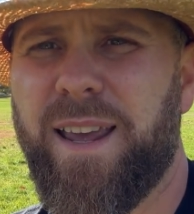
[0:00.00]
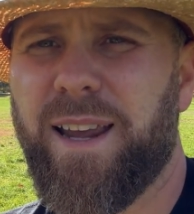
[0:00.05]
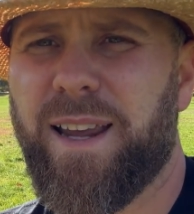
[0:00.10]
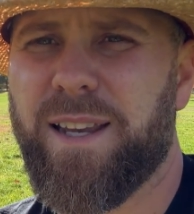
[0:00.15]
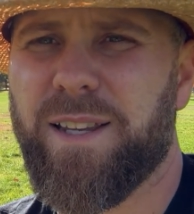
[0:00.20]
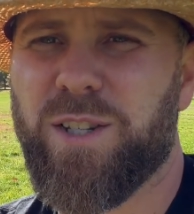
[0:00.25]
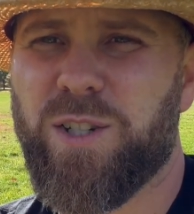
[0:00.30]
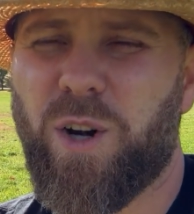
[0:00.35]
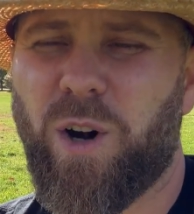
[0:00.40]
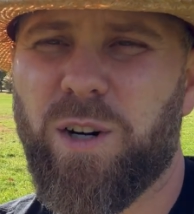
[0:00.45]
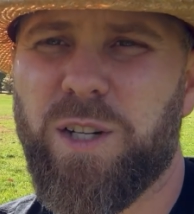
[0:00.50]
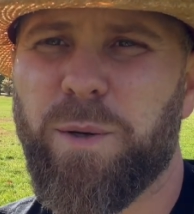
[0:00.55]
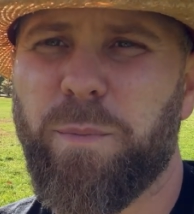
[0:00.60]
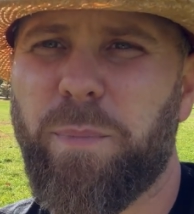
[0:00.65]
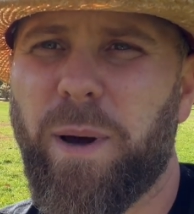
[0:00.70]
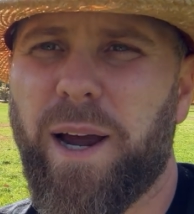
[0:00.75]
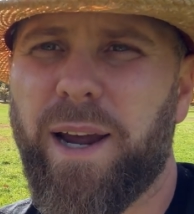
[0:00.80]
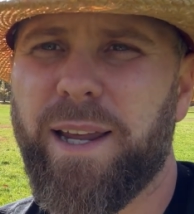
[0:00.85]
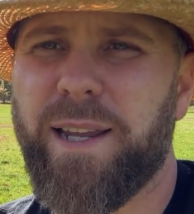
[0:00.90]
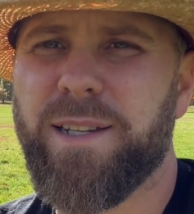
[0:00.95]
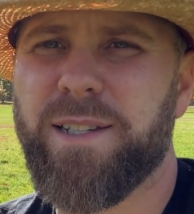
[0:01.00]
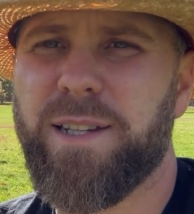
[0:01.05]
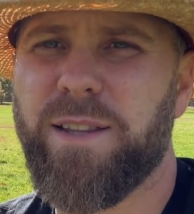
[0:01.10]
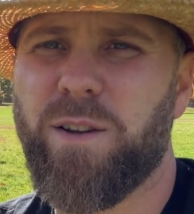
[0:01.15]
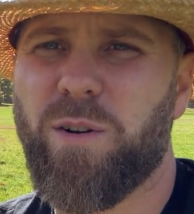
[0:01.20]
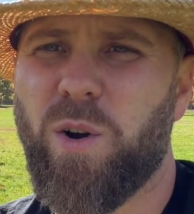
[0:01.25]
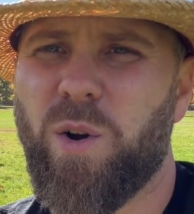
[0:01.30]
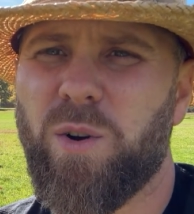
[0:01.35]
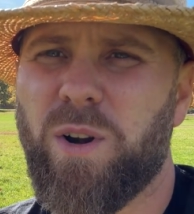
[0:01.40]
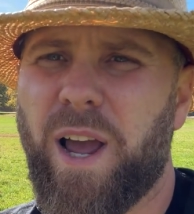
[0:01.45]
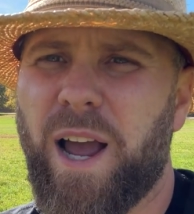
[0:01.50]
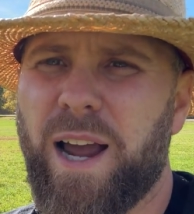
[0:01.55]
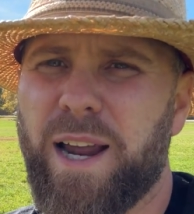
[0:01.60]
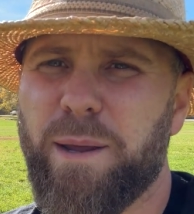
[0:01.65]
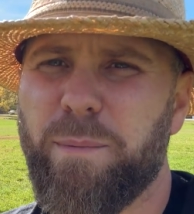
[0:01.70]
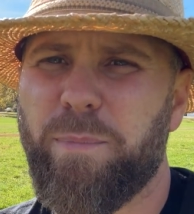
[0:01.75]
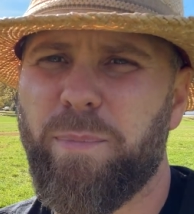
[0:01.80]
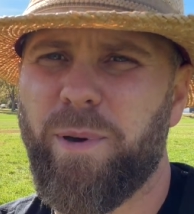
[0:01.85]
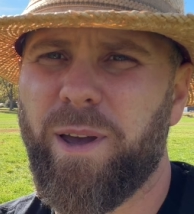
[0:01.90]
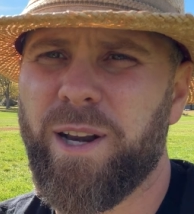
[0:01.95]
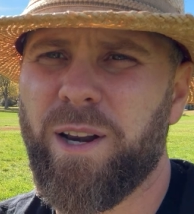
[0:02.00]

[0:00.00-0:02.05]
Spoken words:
can start to buy into their own hype